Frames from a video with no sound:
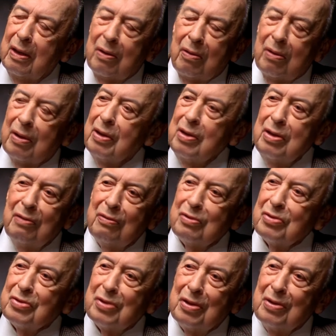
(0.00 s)
But he never
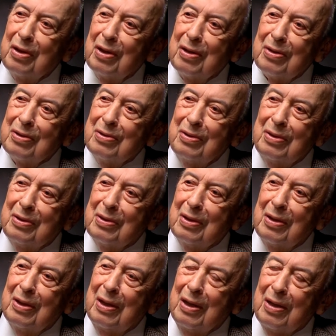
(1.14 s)
said that
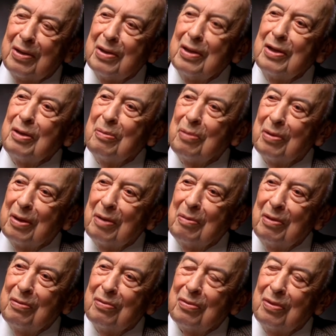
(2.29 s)
to anybody
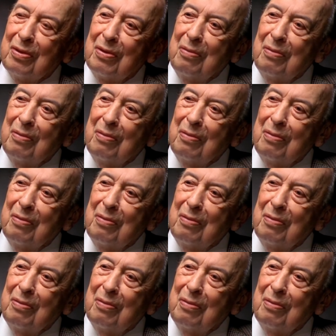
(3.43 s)
before.